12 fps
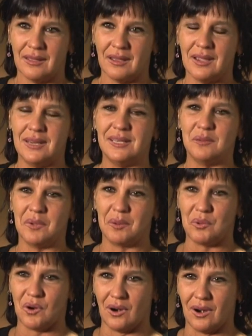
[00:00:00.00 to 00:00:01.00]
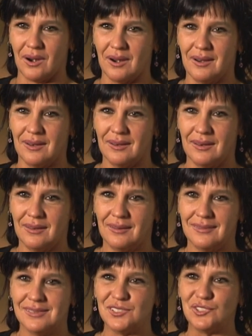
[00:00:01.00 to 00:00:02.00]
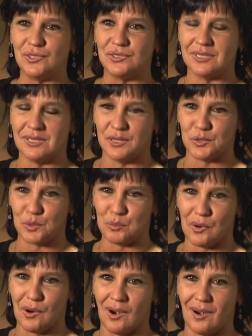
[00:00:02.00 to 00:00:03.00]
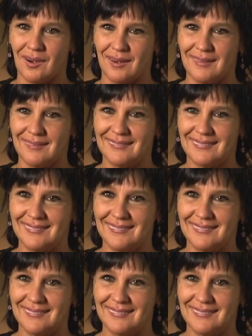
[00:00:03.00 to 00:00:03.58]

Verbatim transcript: I did my part, Susan did her part,